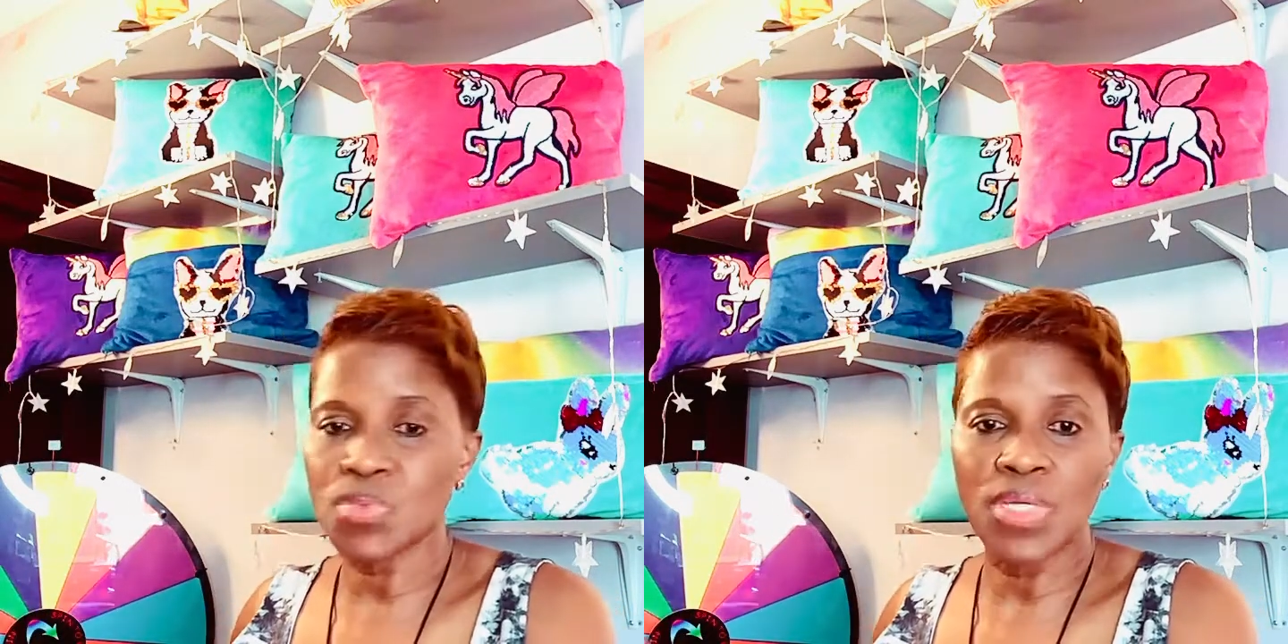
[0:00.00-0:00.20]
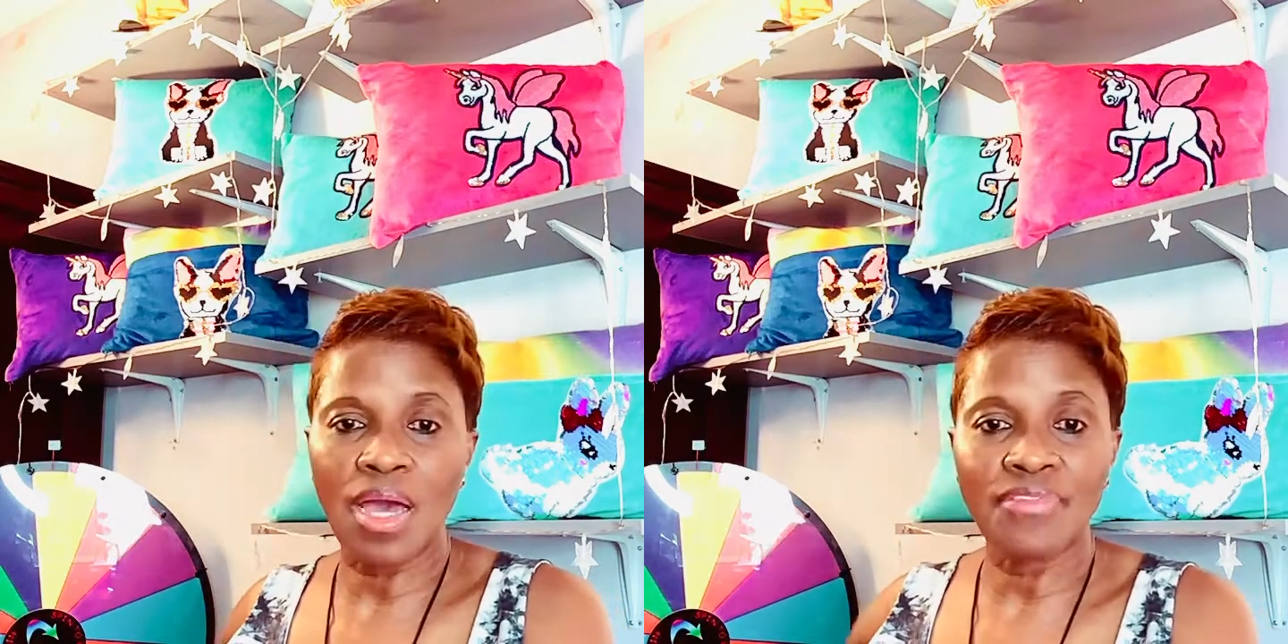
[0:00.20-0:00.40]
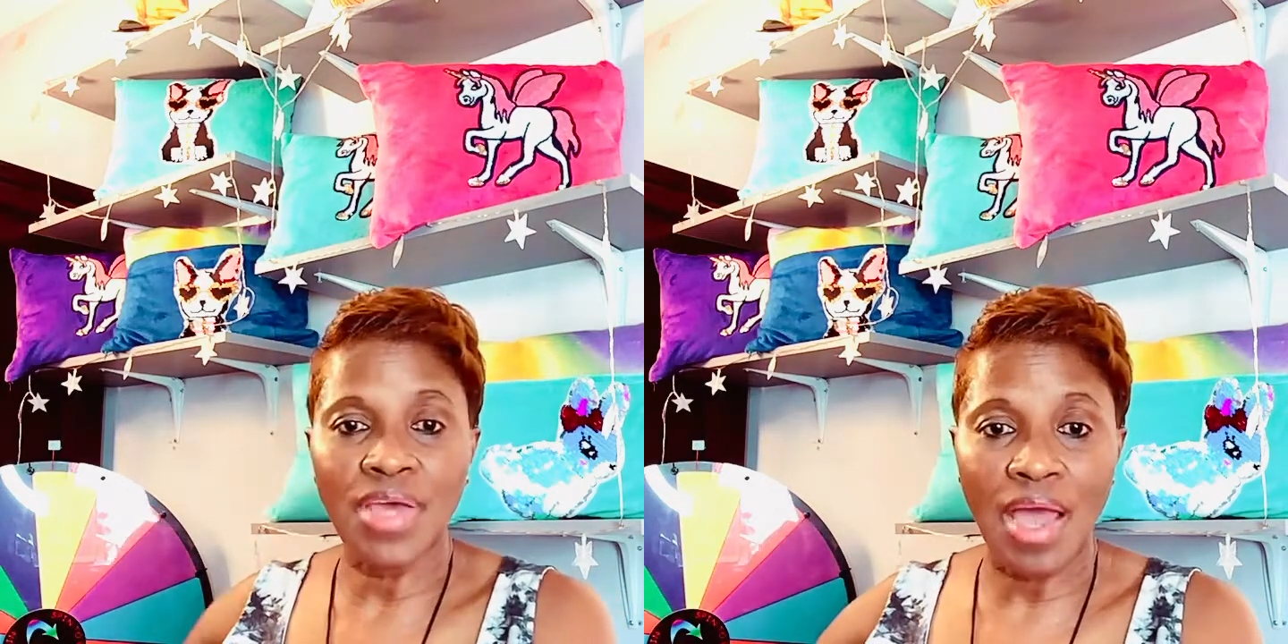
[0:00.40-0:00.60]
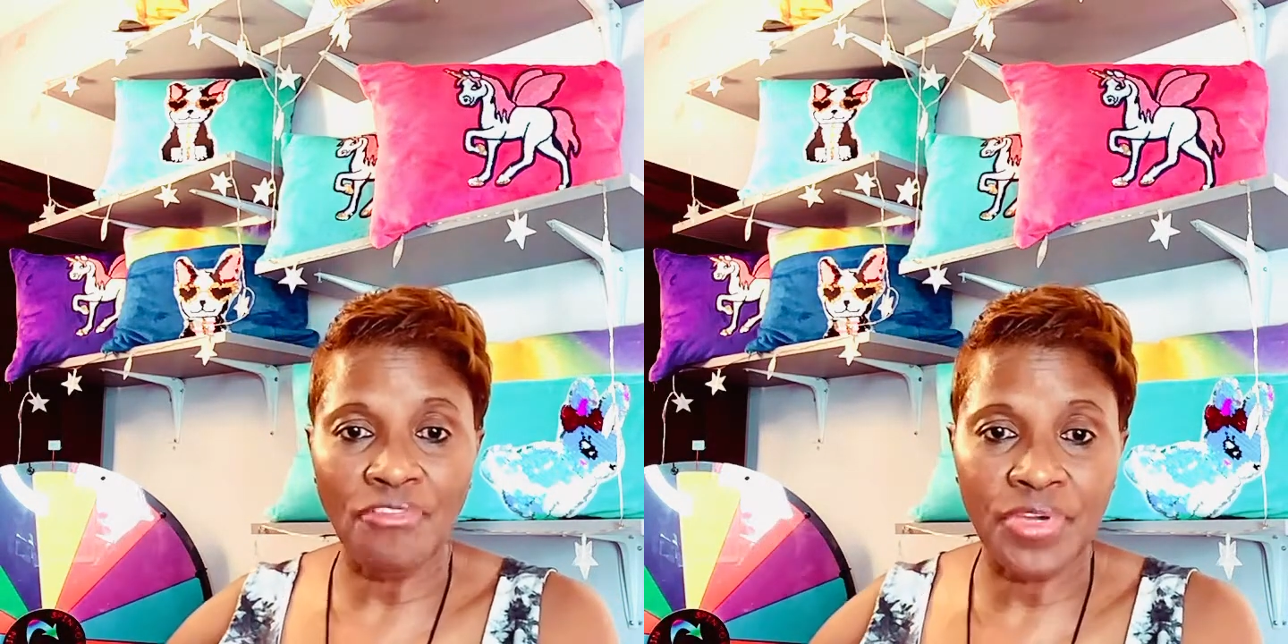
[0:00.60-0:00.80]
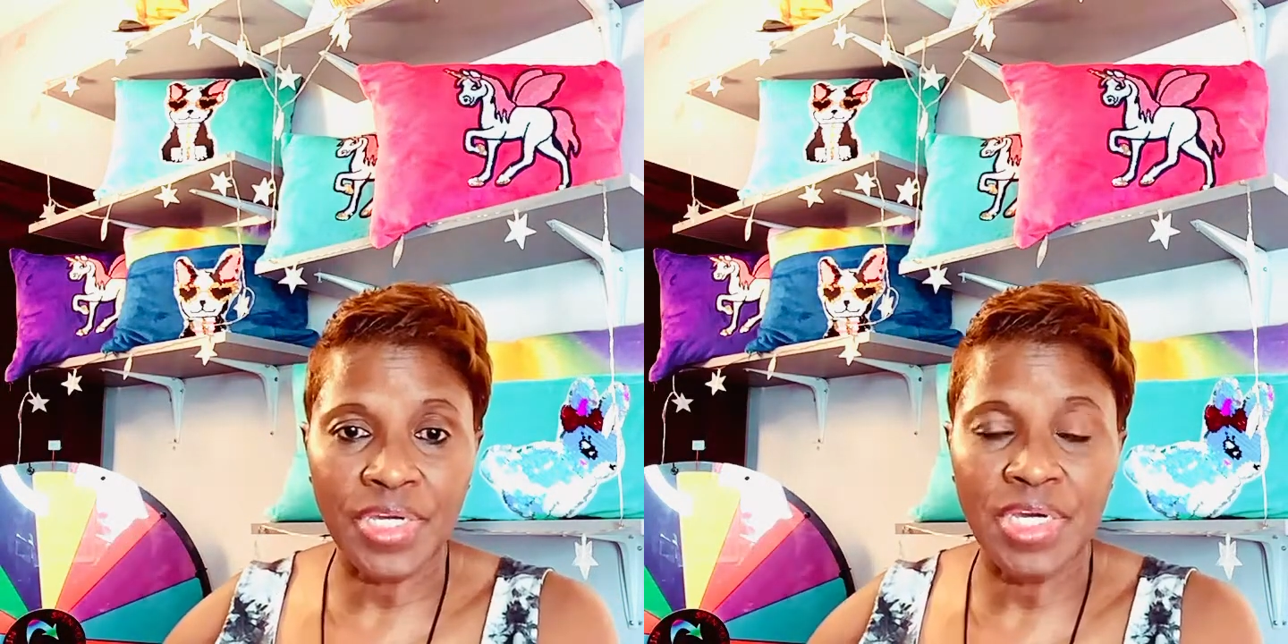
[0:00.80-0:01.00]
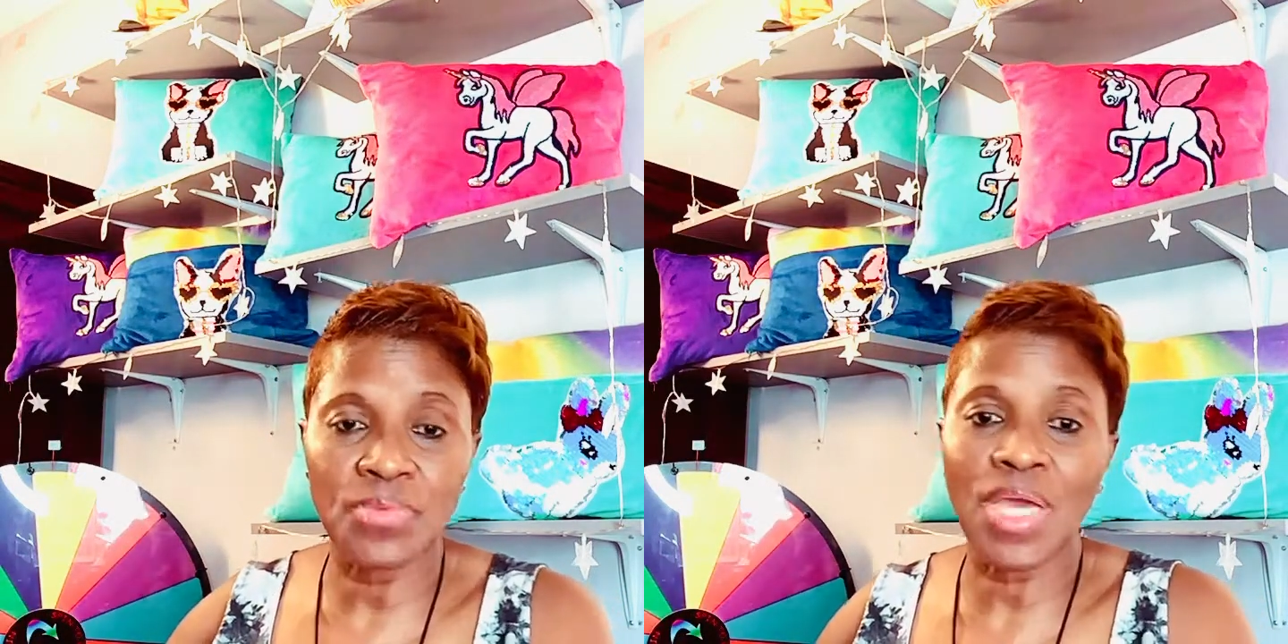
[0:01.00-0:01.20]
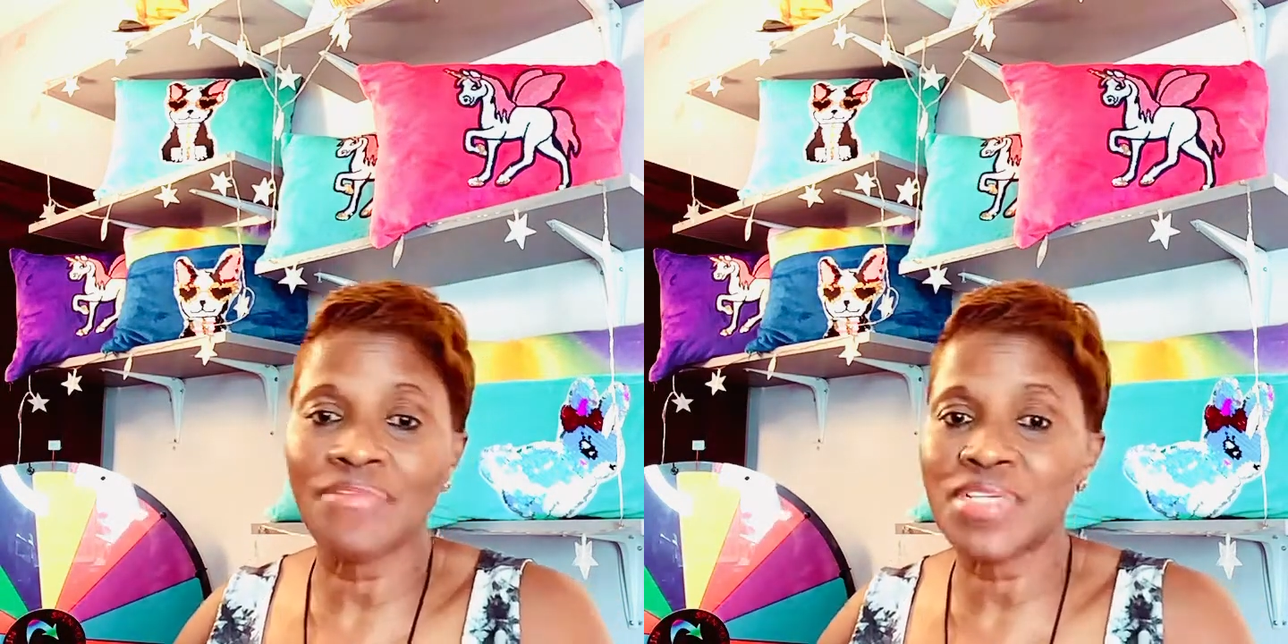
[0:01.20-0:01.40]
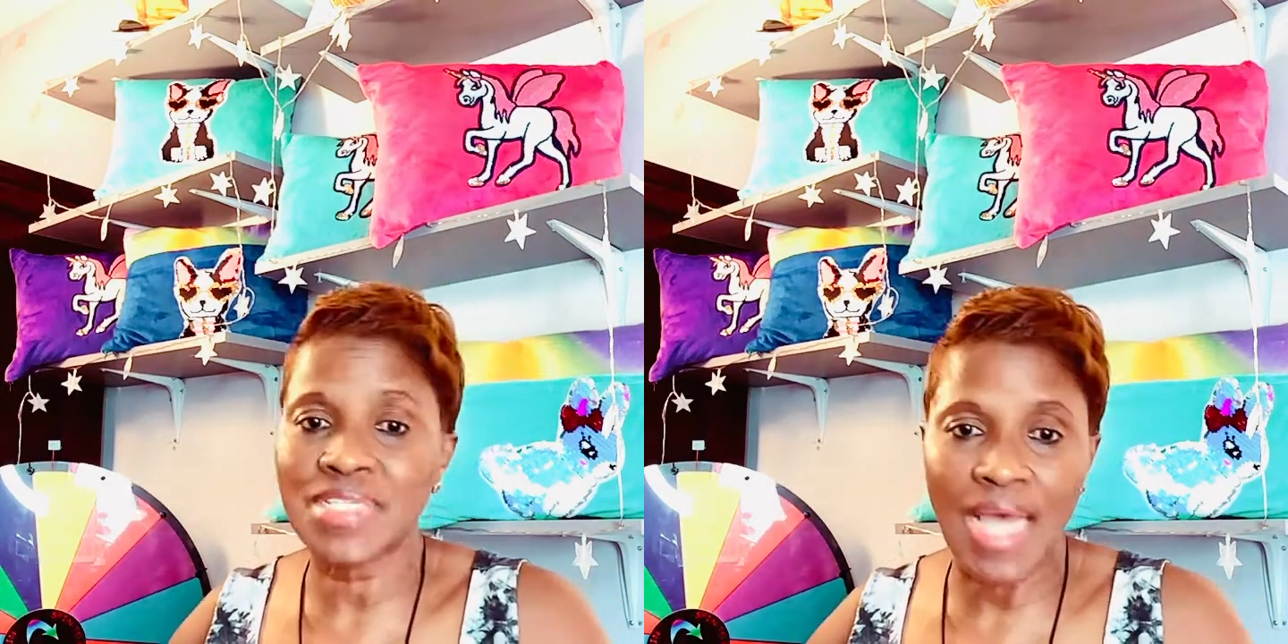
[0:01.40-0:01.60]
we have the African, we have
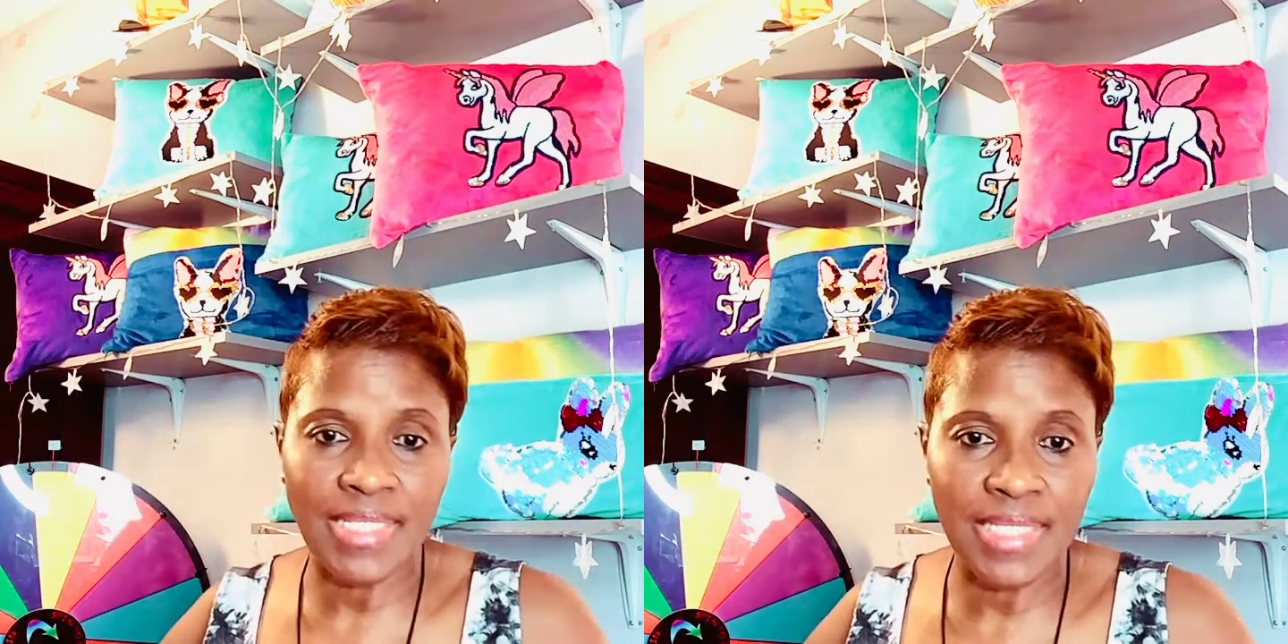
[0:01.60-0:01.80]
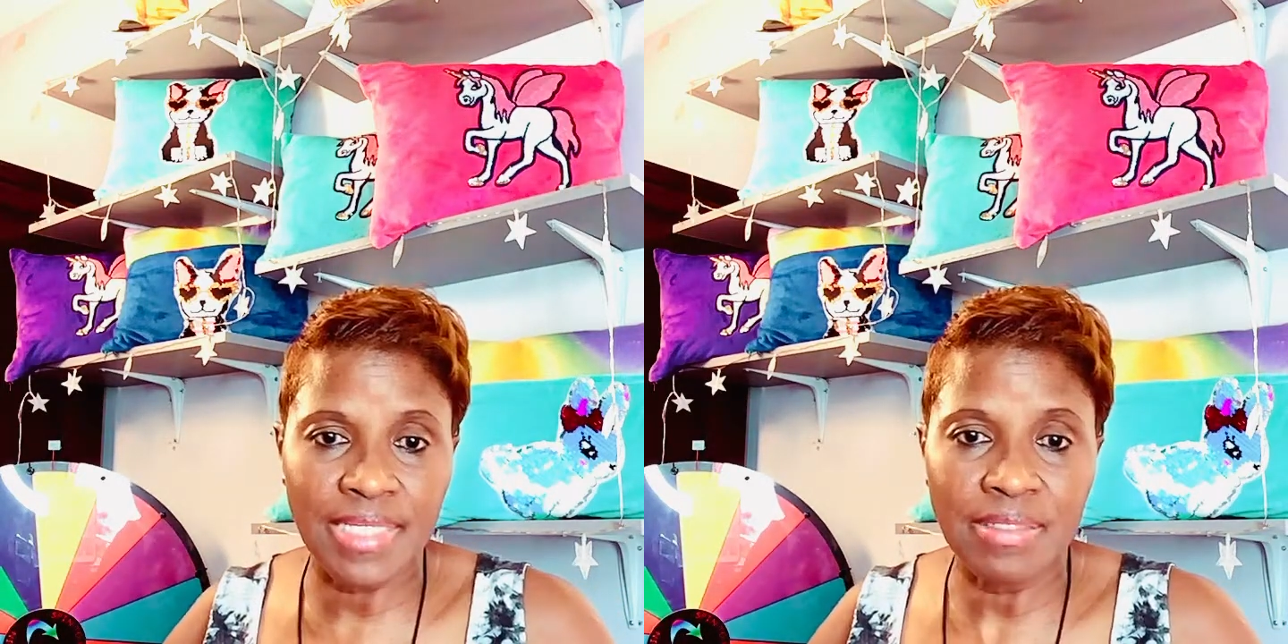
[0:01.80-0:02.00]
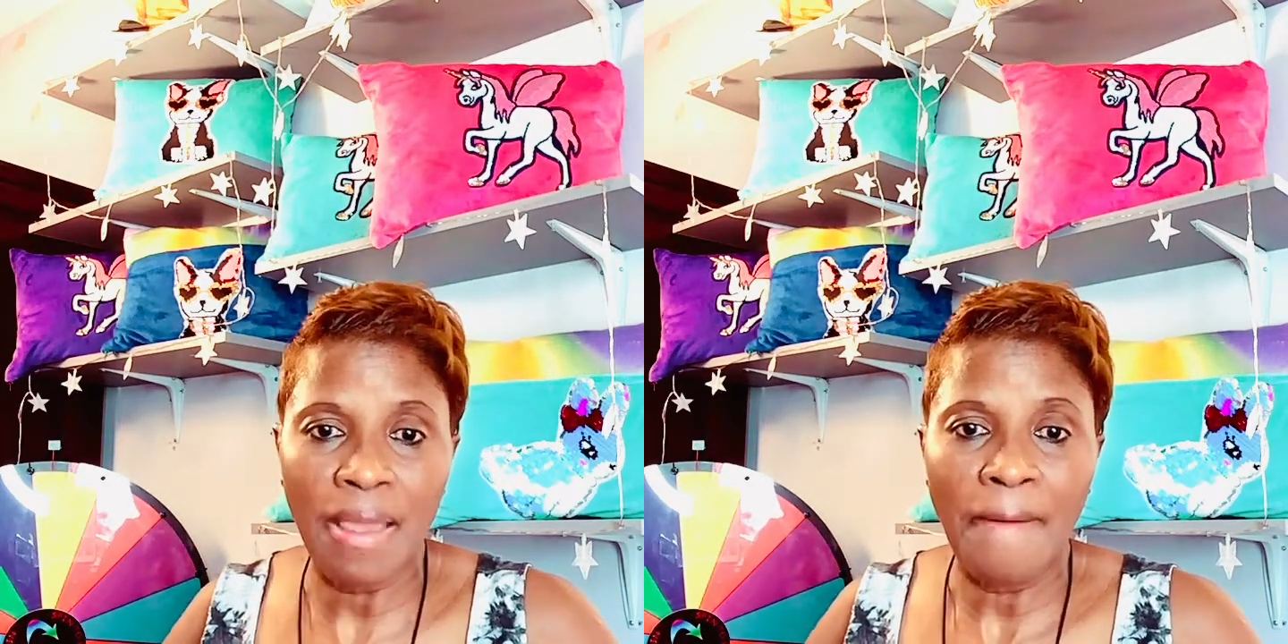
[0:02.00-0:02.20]
the satin,